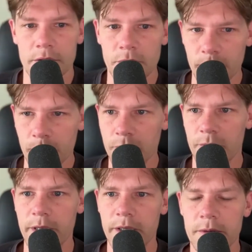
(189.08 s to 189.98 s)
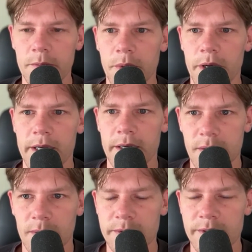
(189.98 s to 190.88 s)
you can put them in, but
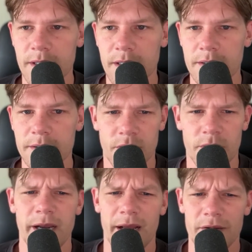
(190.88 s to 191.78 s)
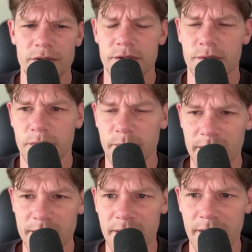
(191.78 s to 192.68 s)
don't sorry, my allergies are really
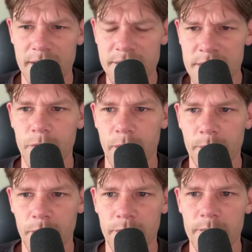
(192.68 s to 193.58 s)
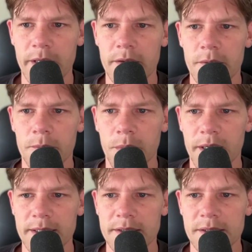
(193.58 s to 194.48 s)
bad today, guys. You can put them in,
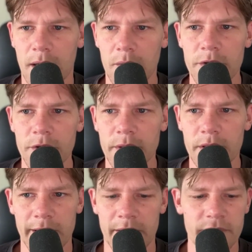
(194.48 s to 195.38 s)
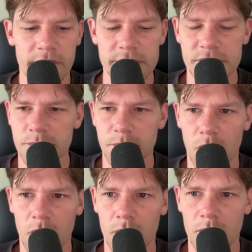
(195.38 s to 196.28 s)
but I would do it like in very
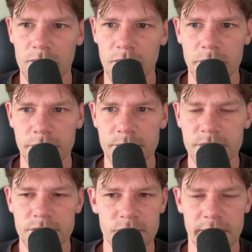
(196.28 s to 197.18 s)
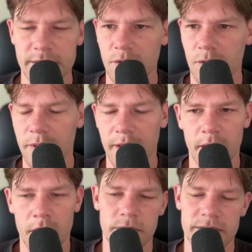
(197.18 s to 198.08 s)
small volumes. So like start with
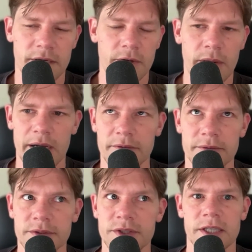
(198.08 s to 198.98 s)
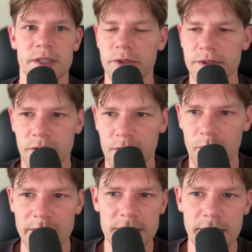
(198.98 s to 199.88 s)
like let's say you have 6 sprints on a
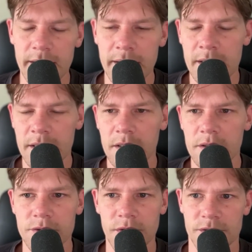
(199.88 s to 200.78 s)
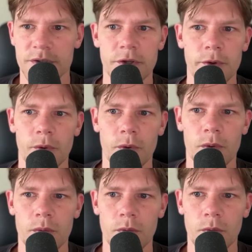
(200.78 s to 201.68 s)
Wednesday. Just
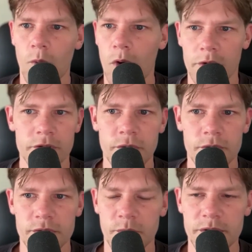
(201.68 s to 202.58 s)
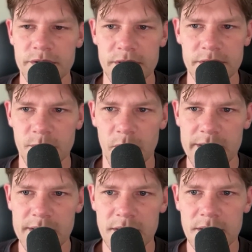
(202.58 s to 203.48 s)
do one or two of the sprints in
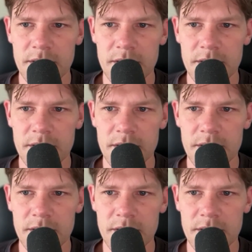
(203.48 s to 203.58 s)
spikes